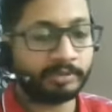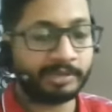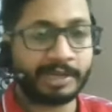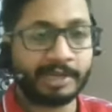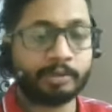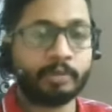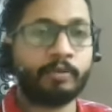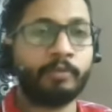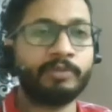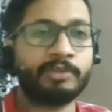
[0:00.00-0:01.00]
scratch or
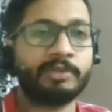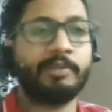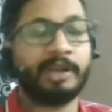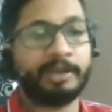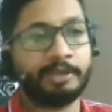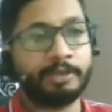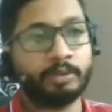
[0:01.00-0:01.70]
from which level I need